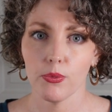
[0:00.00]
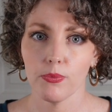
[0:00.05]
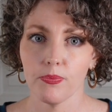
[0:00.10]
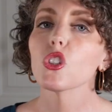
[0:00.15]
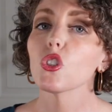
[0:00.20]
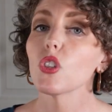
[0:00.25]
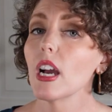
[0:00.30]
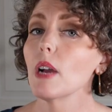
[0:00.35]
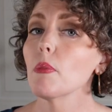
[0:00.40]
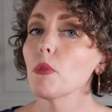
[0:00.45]

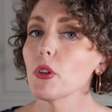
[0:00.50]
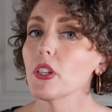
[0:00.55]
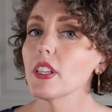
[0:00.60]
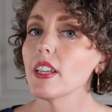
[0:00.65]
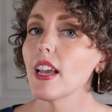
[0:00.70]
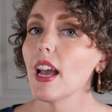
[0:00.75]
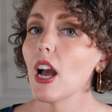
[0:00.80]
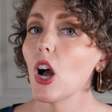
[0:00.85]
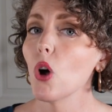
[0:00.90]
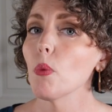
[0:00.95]
So now I'm going to
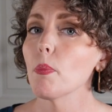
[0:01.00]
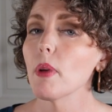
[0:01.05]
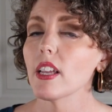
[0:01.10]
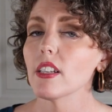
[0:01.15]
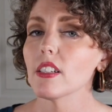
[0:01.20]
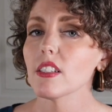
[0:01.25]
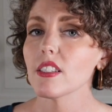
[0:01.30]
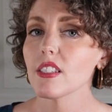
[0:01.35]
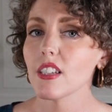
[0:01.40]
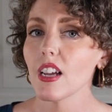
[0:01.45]
help and
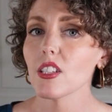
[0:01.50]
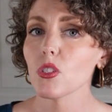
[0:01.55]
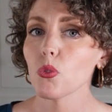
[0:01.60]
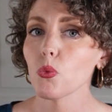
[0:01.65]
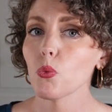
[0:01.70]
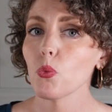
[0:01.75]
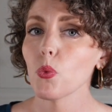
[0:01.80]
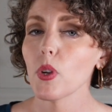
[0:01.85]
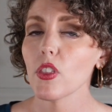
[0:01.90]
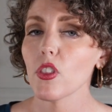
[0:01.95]
discuss
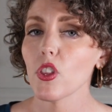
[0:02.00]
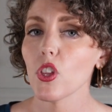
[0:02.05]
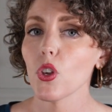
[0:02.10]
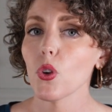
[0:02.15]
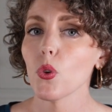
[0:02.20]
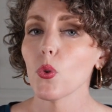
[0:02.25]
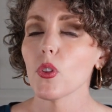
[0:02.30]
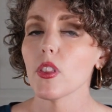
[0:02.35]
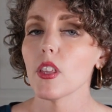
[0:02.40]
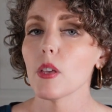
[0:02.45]
with
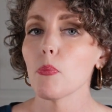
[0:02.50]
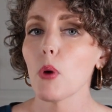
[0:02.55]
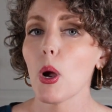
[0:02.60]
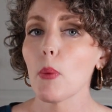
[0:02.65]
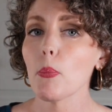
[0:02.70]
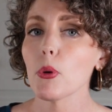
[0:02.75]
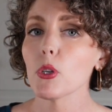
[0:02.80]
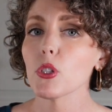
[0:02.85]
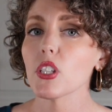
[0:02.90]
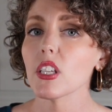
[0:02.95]
you the
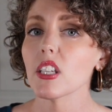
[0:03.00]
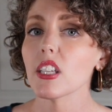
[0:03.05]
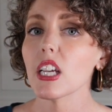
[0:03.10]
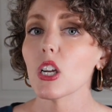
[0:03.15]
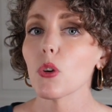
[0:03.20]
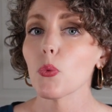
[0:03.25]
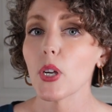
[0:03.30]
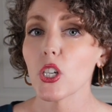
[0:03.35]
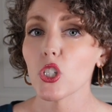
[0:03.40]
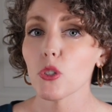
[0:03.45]
proper
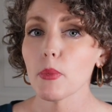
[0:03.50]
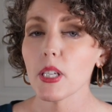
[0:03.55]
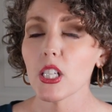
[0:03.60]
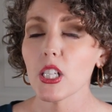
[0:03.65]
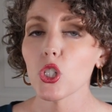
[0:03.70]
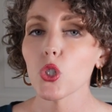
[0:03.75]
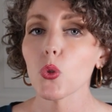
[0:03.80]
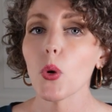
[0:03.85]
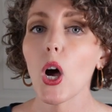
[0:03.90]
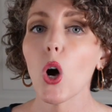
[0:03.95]
skincare regimen
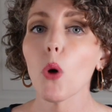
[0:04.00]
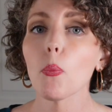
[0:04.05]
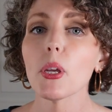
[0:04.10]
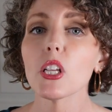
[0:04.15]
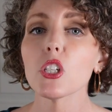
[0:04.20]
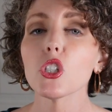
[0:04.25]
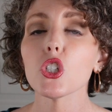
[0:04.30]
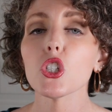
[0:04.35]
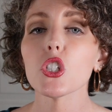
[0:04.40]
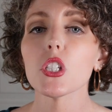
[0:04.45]
to help
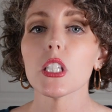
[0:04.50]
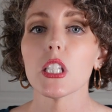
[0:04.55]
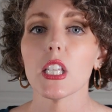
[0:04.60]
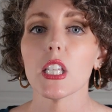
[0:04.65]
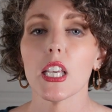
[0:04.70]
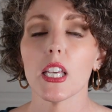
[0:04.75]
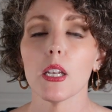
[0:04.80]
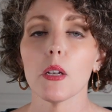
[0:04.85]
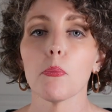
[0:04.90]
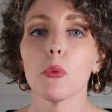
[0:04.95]
get your
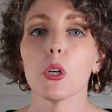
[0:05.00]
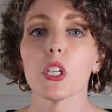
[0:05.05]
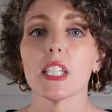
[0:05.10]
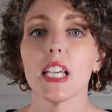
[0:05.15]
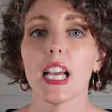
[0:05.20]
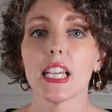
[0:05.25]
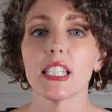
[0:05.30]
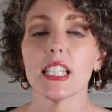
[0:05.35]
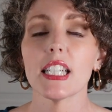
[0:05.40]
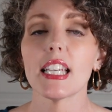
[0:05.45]
skin
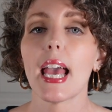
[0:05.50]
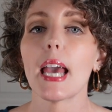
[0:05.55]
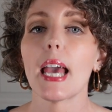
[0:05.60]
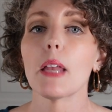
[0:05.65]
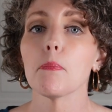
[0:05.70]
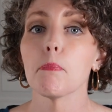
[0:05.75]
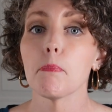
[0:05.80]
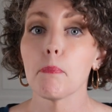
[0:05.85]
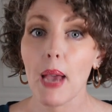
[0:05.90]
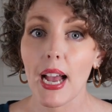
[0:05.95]
protected
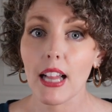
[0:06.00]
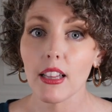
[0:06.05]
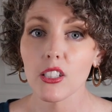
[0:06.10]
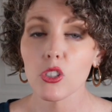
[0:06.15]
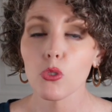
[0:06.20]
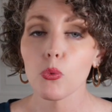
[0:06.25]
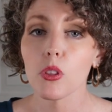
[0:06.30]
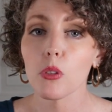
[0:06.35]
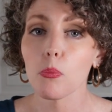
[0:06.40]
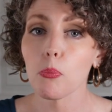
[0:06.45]
and
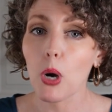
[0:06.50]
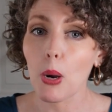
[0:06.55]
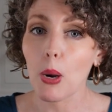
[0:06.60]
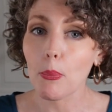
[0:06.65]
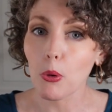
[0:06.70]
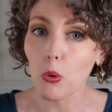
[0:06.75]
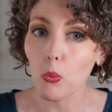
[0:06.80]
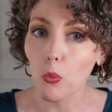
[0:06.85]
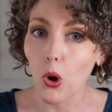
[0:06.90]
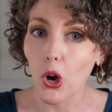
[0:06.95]
balanced with the
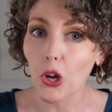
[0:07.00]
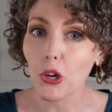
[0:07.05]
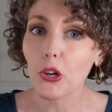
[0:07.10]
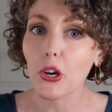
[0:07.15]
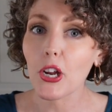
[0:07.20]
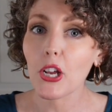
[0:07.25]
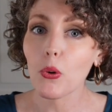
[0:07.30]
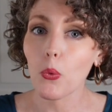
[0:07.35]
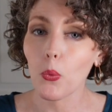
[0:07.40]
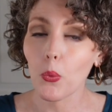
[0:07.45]
proper water
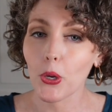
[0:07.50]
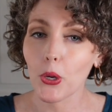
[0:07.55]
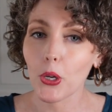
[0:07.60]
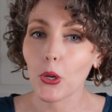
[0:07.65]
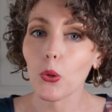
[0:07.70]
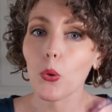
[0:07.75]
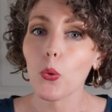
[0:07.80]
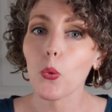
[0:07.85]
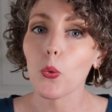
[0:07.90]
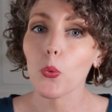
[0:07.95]
and
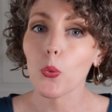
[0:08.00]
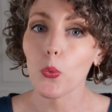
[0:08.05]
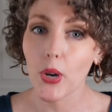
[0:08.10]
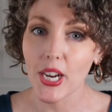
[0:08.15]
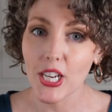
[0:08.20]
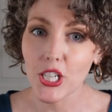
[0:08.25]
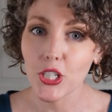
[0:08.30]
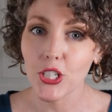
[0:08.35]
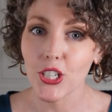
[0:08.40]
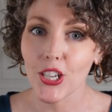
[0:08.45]
oil
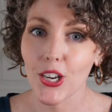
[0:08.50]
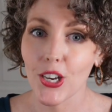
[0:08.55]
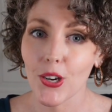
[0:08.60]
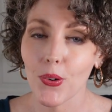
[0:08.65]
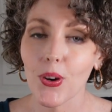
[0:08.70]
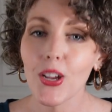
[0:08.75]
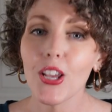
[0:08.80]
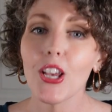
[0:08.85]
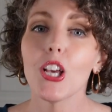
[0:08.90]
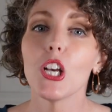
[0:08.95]

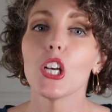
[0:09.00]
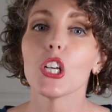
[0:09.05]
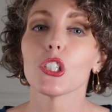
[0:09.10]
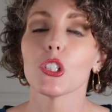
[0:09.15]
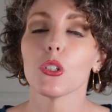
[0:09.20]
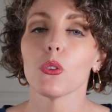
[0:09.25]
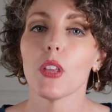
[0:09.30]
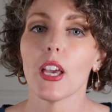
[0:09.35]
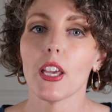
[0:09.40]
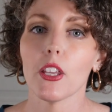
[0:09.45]
ratio
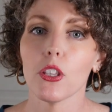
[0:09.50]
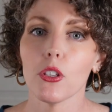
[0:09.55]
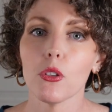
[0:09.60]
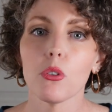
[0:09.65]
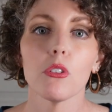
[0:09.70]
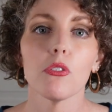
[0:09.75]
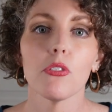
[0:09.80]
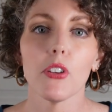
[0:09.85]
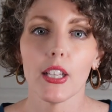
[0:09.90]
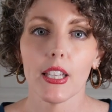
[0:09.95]
so that you
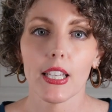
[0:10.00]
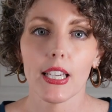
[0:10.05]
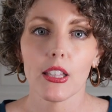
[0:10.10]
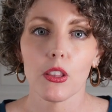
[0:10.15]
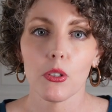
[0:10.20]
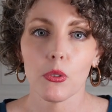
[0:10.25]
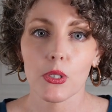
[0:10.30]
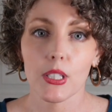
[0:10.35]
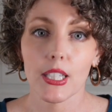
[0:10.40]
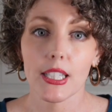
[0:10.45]
can finally get
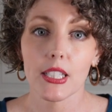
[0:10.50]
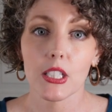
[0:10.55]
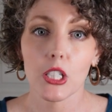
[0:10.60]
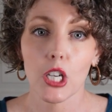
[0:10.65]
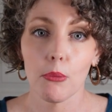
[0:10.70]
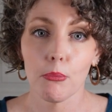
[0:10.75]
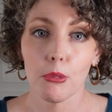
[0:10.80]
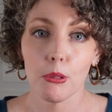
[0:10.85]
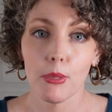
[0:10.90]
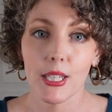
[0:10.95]
those nice
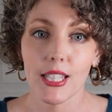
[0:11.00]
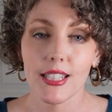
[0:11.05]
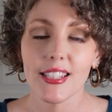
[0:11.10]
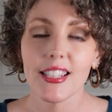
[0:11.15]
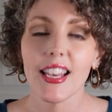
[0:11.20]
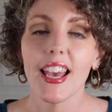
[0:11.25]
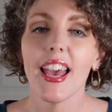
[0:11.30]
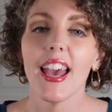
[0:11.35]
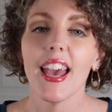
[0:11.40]
compliments